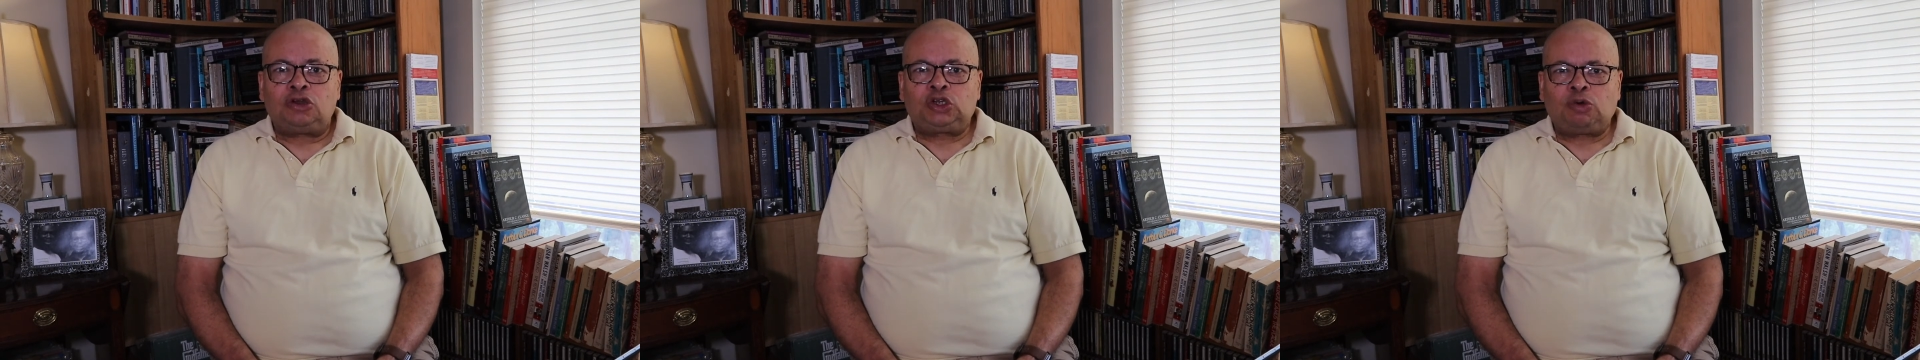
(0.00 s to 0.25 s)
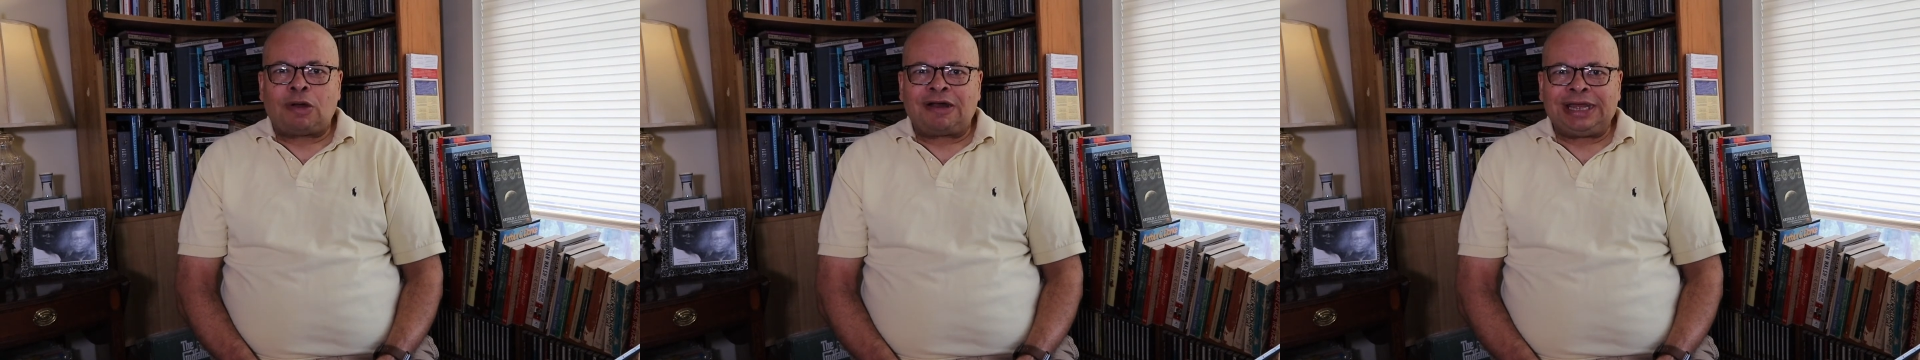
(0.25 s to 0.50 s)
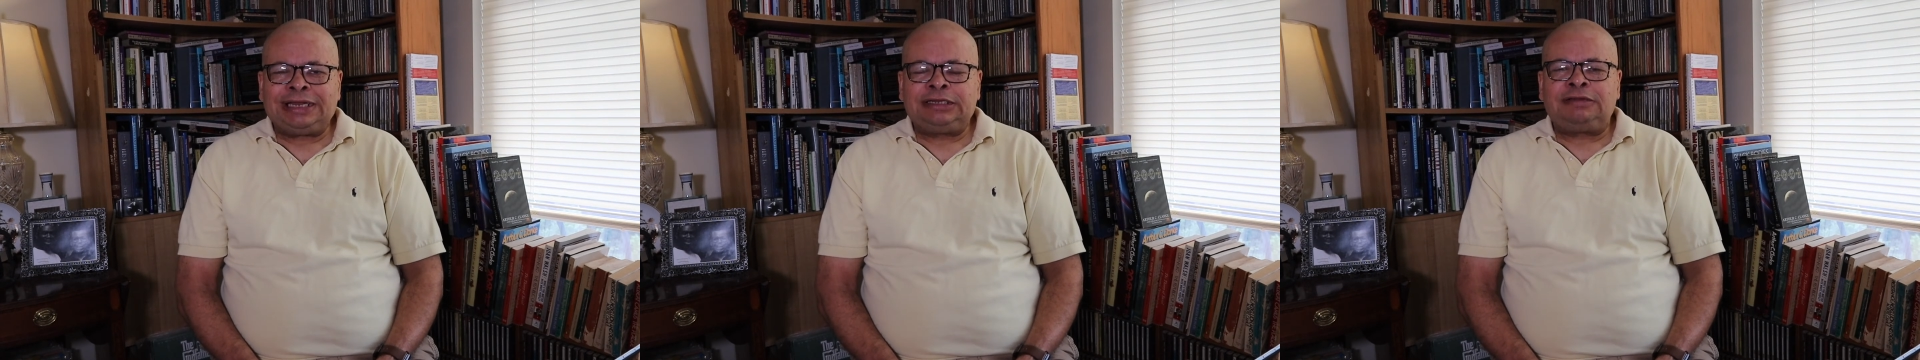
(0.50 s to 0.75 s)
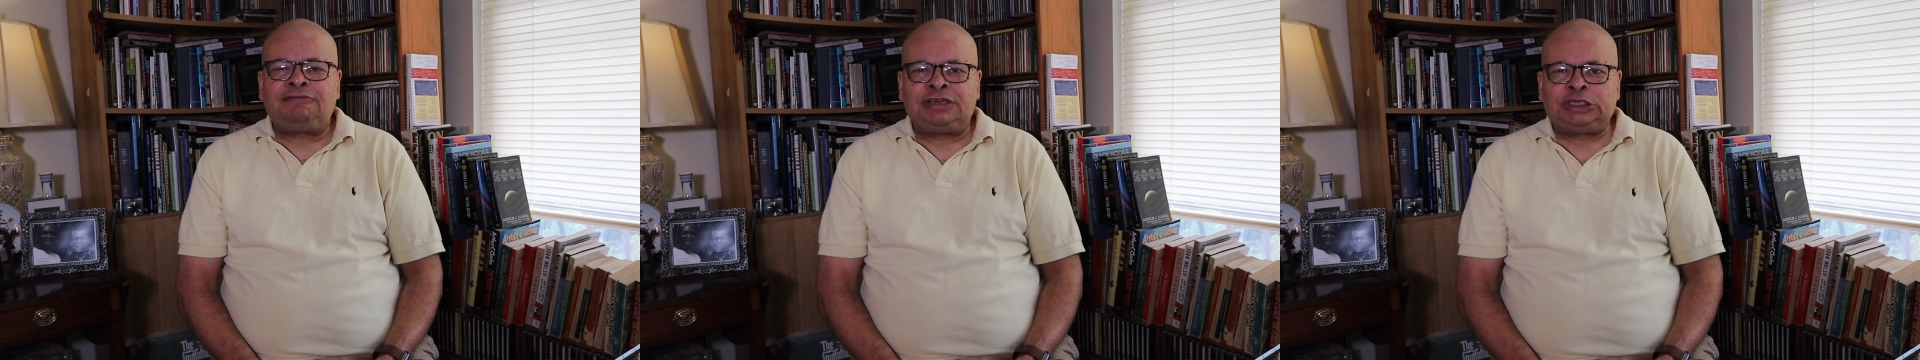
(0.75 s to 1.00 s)
to our
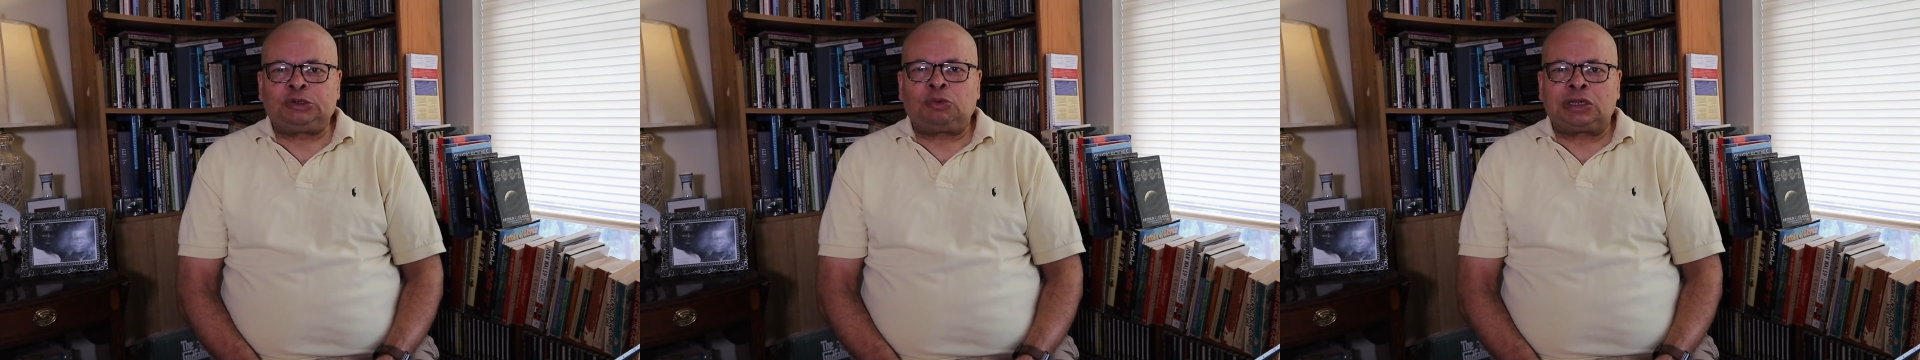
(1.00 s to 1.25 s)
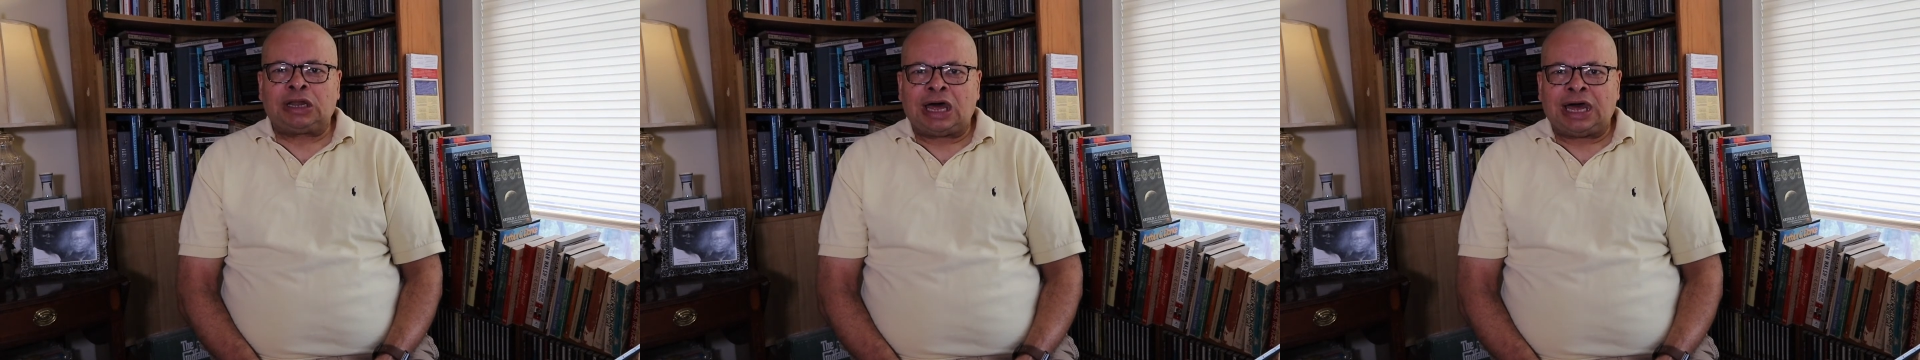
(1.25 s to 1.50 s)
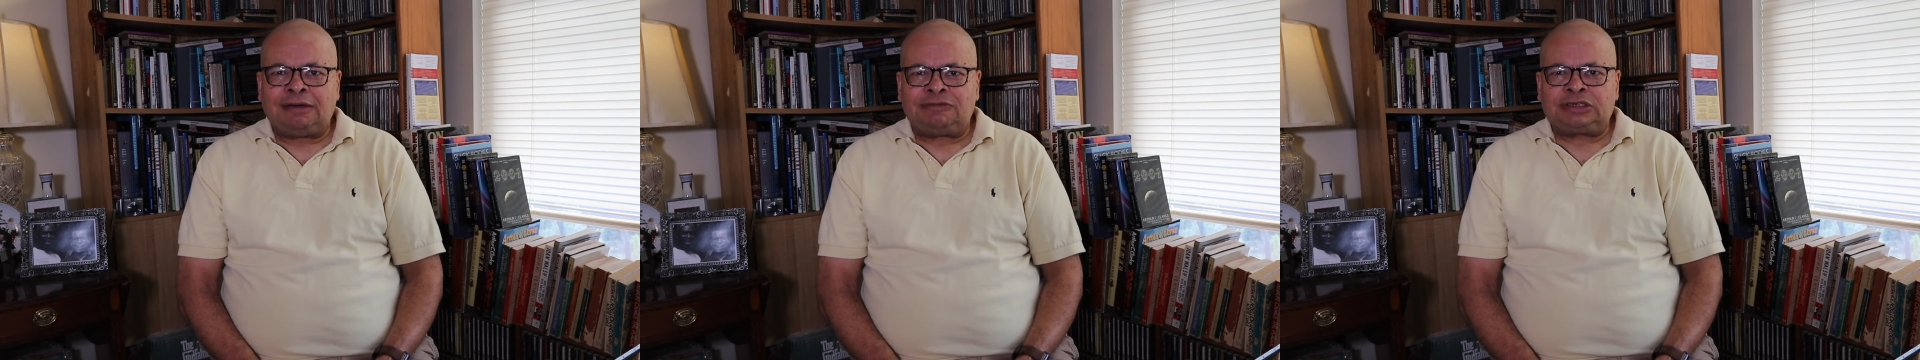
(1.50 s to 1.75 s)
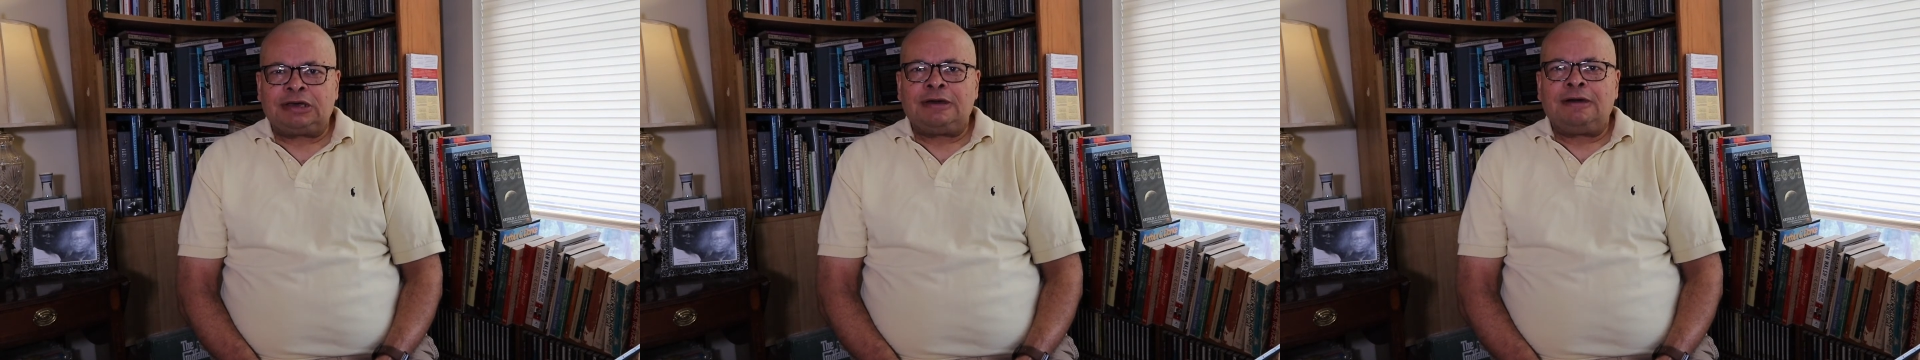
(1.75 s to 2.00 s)
individual
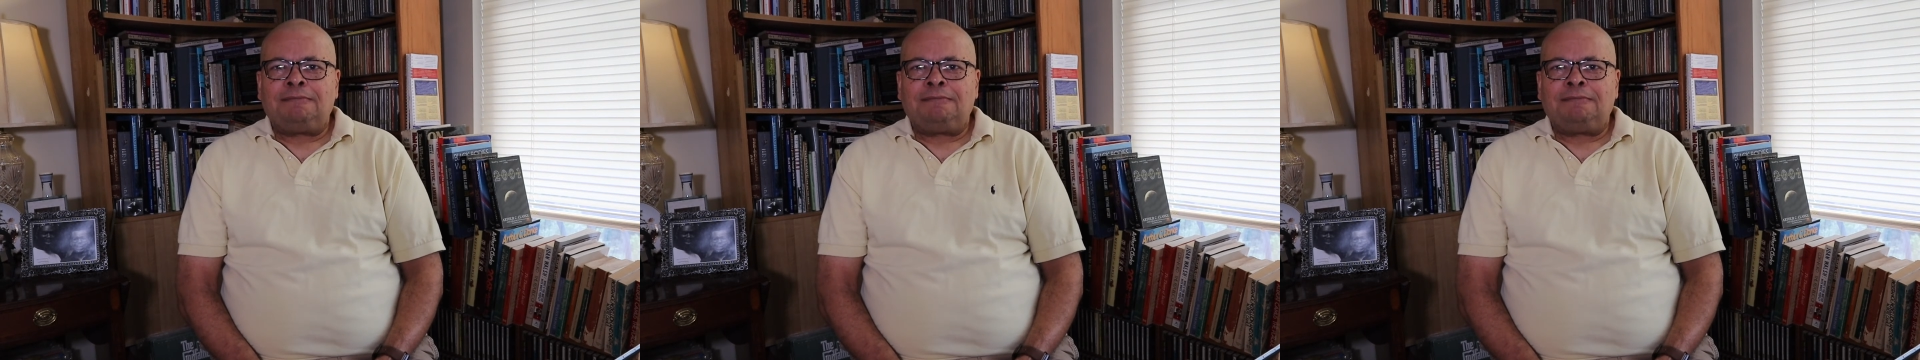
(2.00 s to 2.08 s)
lives,